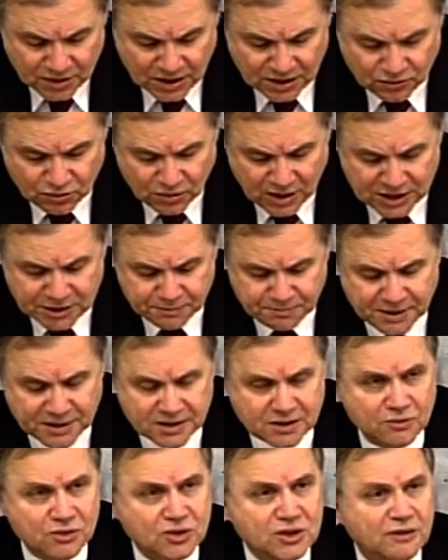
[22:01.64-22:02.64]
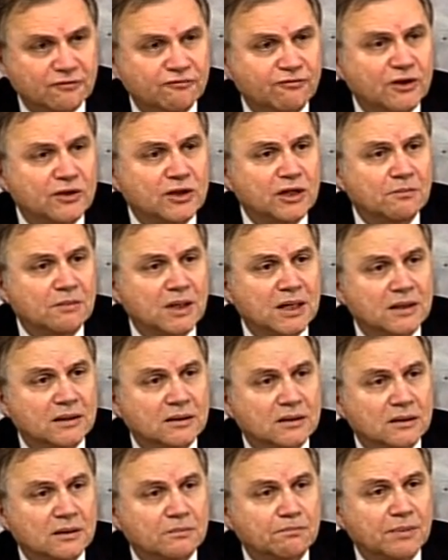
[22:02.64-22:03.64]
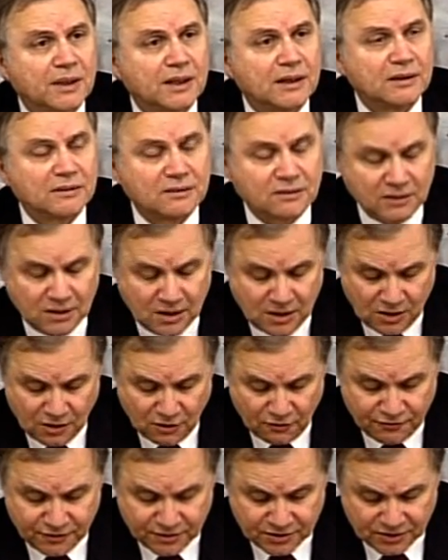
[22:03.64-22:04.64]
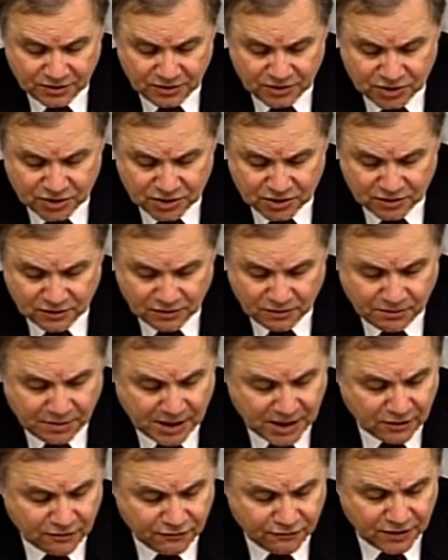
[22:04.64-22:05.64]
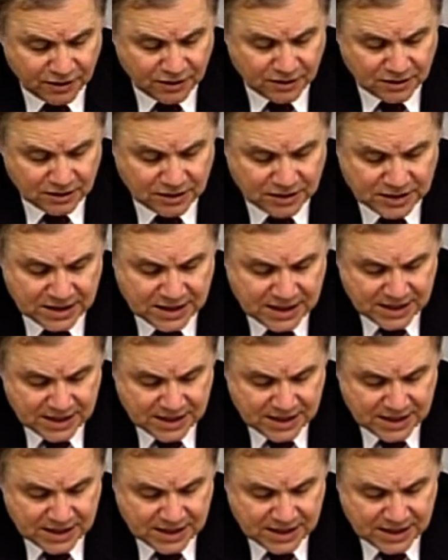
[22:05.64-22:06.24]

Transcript: to aspects which are fundamental part of a tradition of the Bank of Italy,